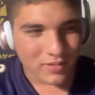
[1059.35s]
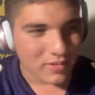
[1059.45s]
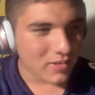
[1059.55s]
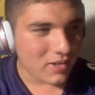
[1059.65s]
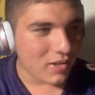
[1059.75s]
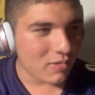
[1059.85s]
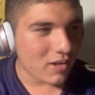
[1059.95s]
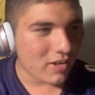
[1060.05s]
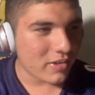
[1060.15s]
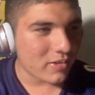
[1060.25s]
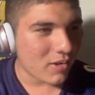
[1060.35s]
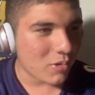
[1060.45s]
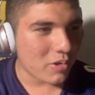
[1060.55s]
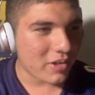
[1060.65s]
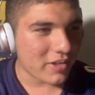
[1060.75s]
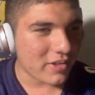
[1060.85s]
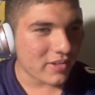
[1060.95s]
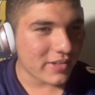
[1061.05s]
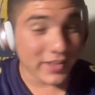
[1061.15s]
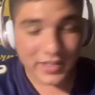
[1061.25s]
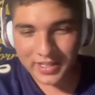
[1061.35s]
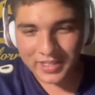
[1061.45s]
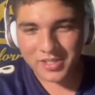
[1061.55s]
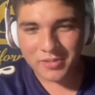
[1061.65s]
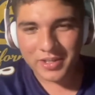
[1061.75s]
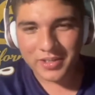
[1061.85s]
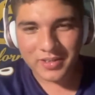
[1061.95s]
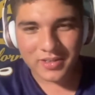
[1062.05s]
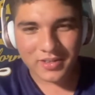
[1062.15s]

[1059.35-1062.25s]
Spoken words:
Colorado, Oregon, and that's great.